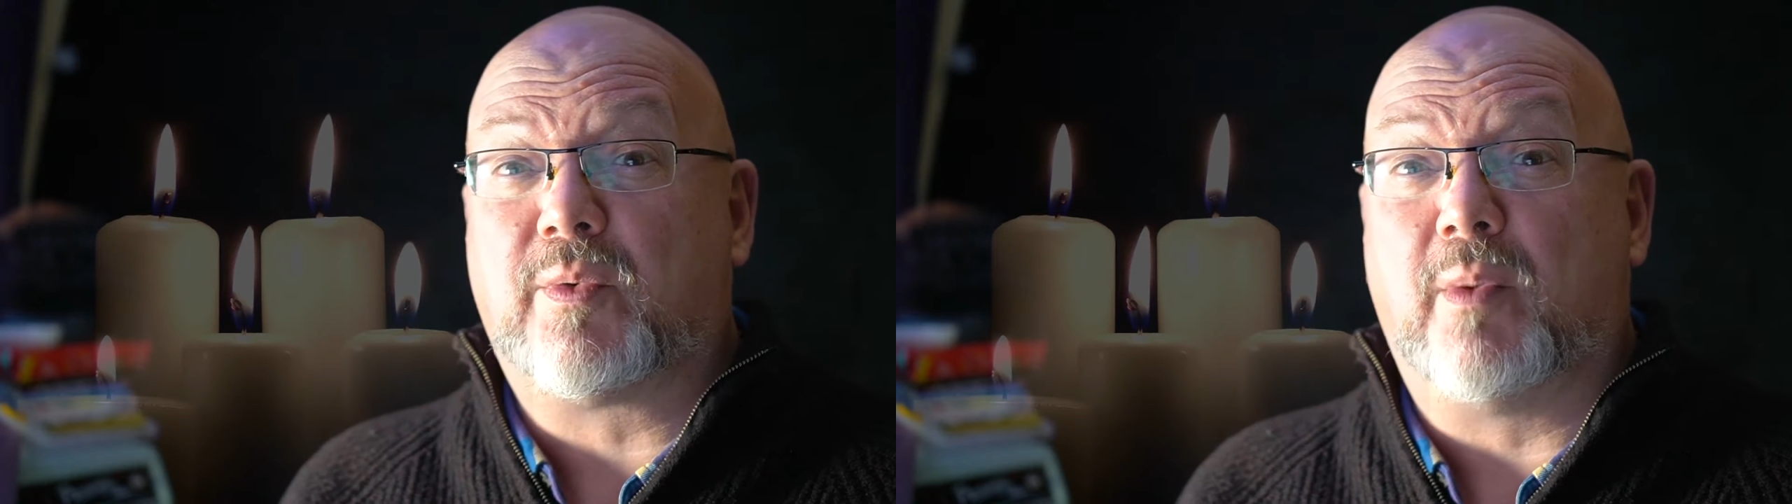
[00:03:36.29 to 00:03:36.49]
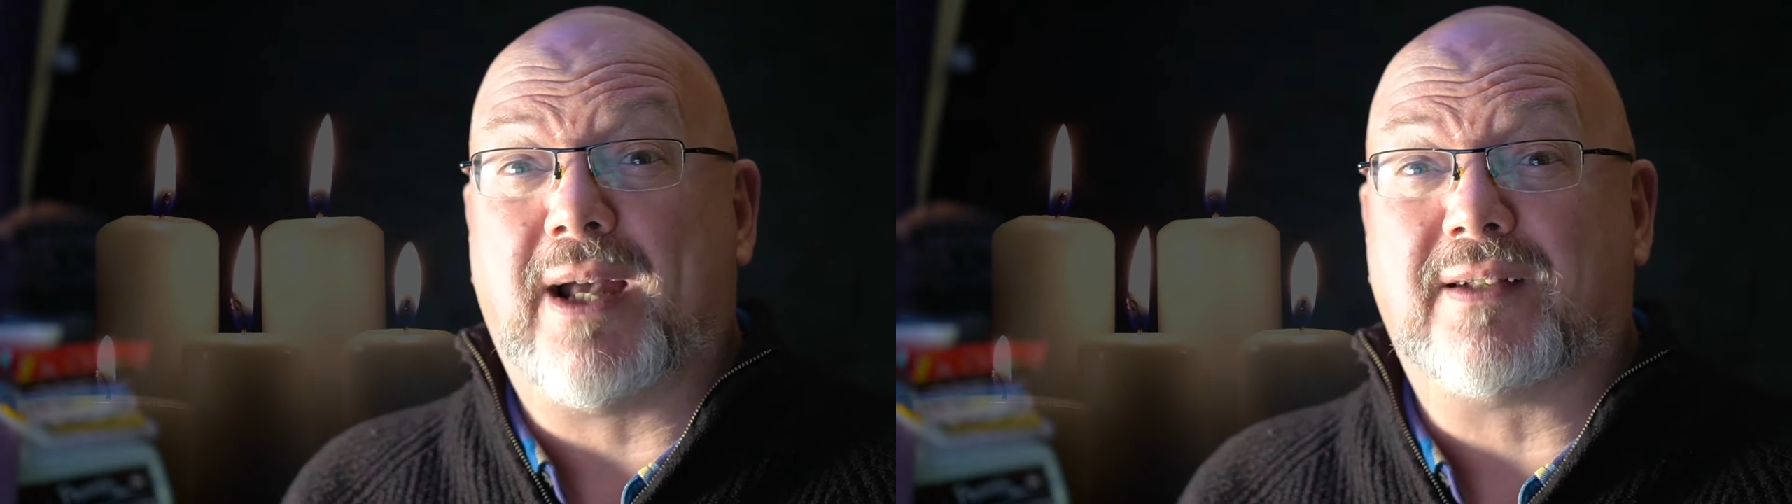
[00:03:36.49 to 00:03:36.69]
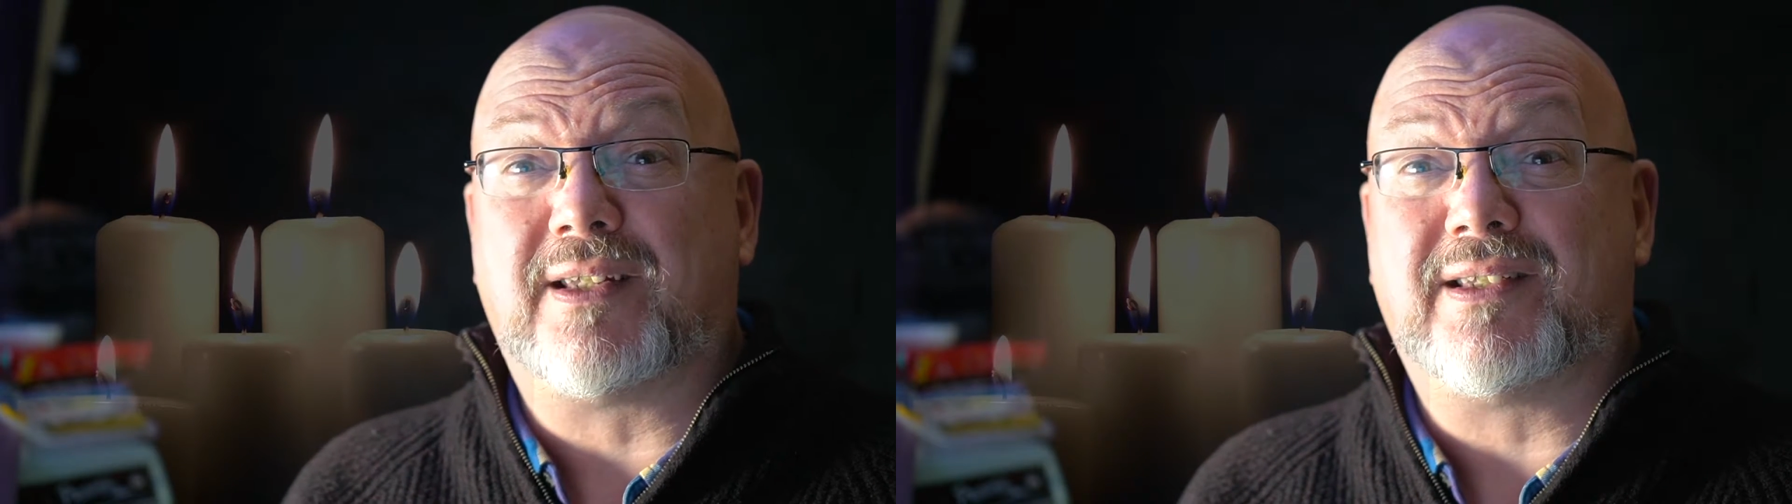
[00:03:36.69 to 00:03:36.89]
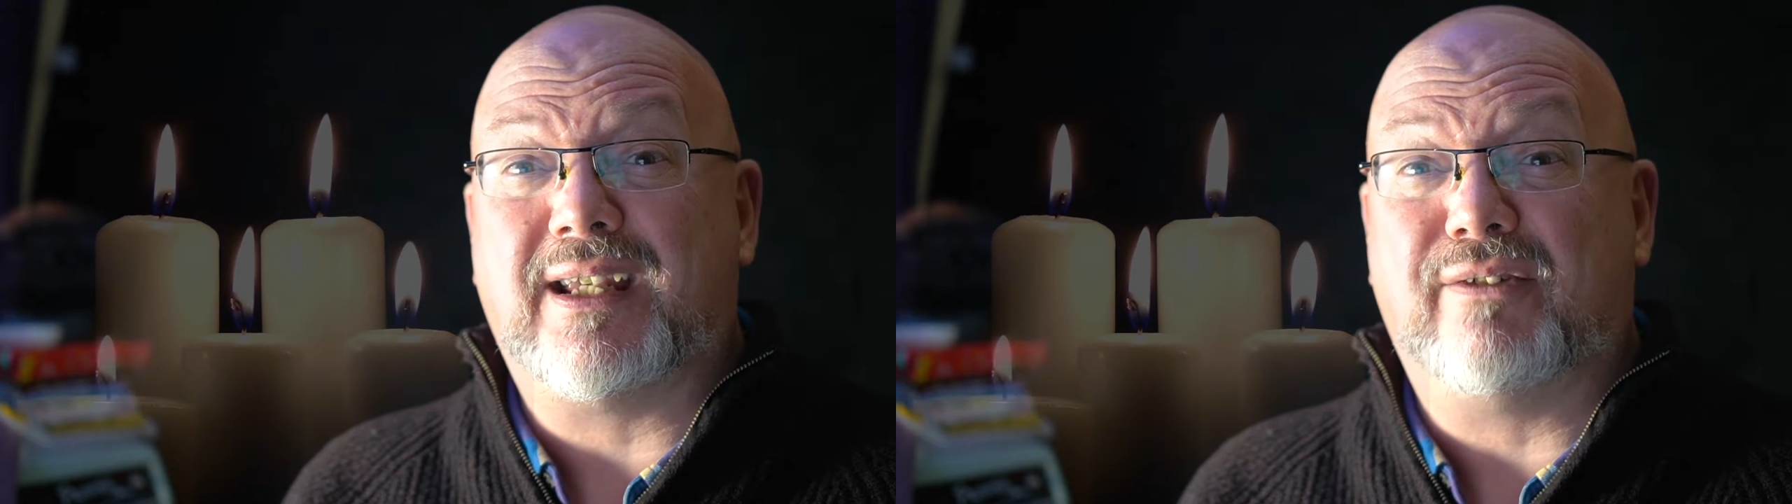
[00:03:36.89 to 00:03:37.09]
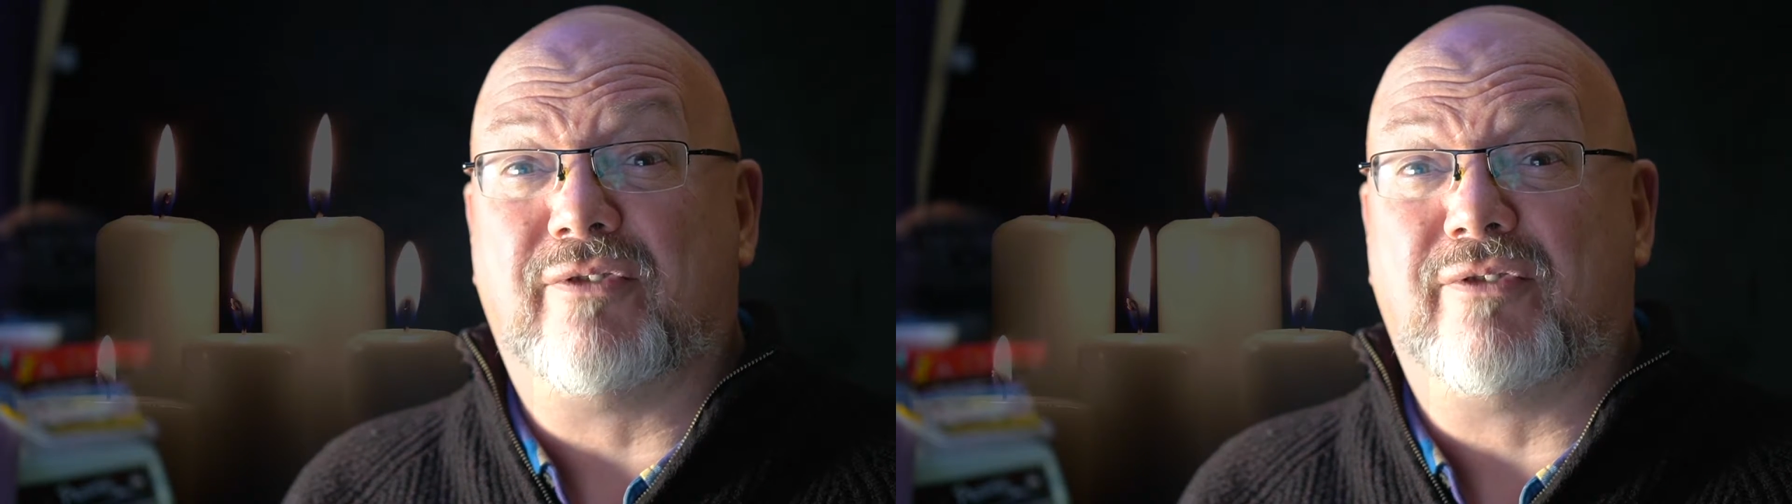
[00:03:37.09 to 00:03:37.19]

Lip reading: were about to sing